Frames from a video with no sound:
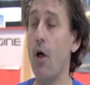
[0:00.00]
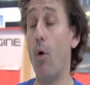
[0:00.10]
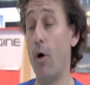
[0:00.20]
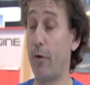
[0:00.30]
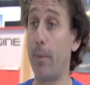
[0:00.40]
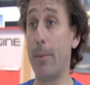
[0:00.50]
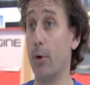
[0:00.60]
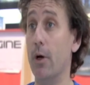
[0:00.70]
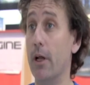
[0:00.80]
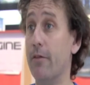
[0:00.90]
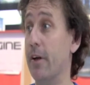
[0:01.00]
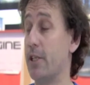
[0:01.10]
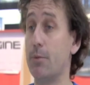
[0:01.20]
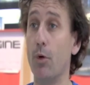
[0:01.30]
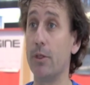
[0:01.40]
or for people who live in a
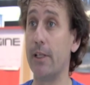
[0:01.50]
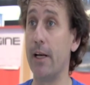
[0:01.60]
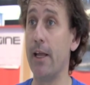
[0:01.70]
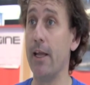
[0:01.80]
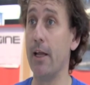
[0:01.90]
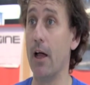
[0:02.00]
small city